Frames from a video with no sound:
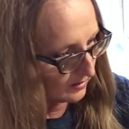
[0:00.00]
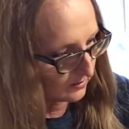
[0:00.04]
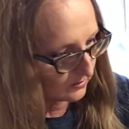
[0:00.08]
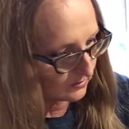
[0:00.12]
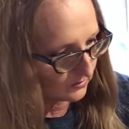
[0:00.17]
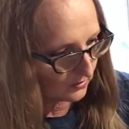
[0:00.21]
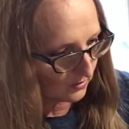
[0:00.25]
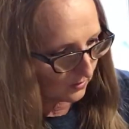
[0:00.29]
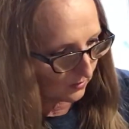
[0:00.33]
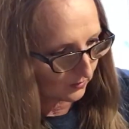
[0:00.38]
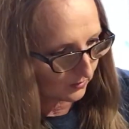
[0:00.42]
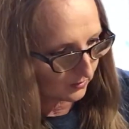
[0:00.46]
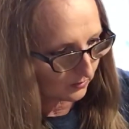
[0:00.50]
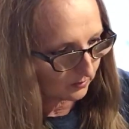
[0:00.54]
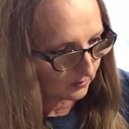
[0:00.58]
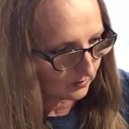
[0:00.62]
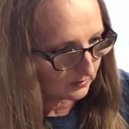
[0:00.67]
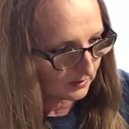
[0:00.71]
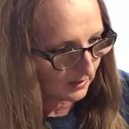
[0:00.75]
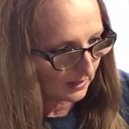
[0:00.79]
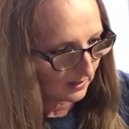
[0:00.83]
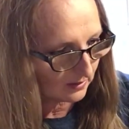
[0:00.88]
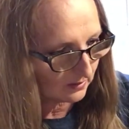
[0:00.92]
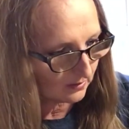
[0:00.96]
So you will
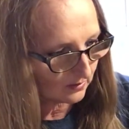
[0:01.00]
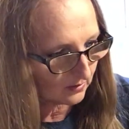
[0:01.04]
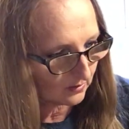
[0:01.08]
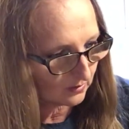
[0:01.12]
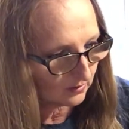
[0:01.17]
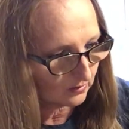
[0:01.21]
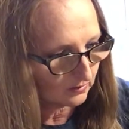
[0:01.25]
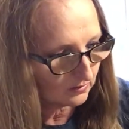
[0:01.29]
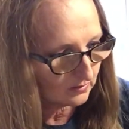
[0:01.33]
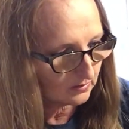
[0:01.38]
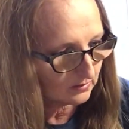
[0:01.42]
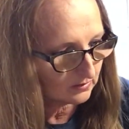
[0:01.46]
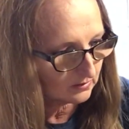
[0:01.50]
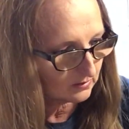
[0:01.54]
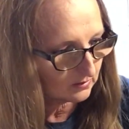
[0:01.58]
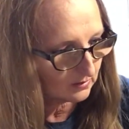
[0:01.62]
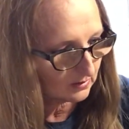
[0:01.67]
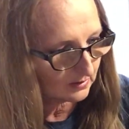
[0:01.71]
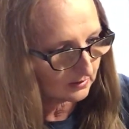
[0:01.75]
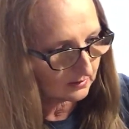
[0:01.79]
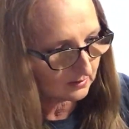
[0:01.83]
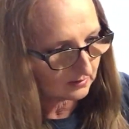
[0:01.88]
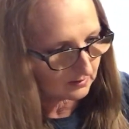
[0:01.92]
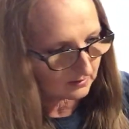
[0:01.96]
take those,
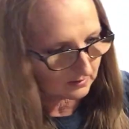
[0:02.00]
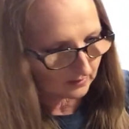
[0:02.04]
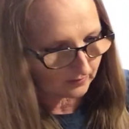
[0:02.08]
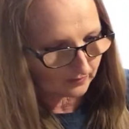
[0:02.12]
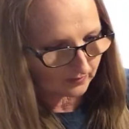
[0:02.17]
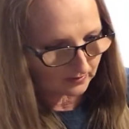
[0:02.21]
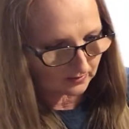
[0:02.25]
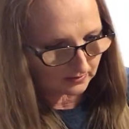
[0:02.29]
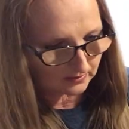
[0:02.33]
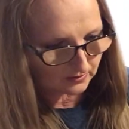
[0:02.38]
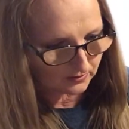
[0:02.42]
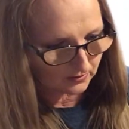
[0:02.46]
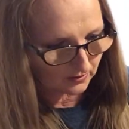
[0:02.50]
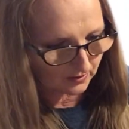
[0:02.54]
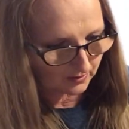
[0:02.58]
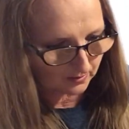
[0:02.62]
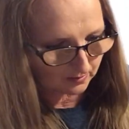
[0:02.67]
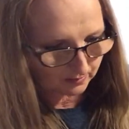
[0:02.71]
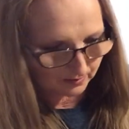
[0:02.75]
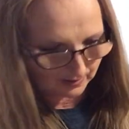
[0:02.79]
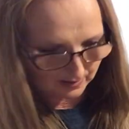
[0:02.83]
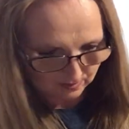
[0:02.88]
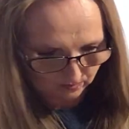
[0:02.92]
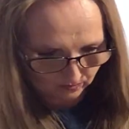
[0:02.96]
and since I've already started
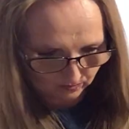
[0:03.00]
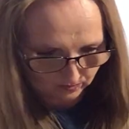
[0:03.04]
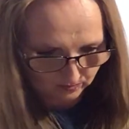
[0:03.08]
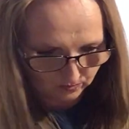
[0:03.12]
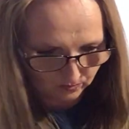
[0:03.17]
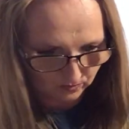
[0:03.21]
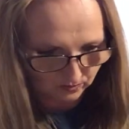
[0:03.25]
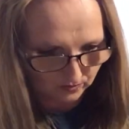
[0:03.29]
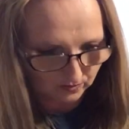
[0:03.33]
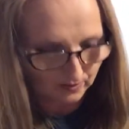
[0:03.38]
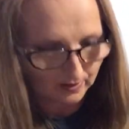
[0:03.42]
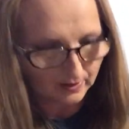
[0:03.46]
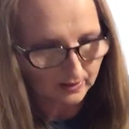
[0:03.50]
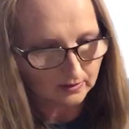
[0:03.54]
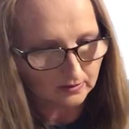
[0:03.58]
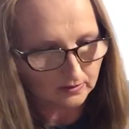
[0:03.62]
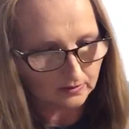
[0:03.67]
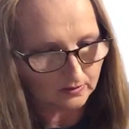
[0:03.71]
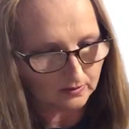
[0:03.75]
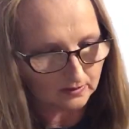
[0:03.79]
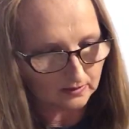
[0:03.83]
a brown one, we'll go ahead and do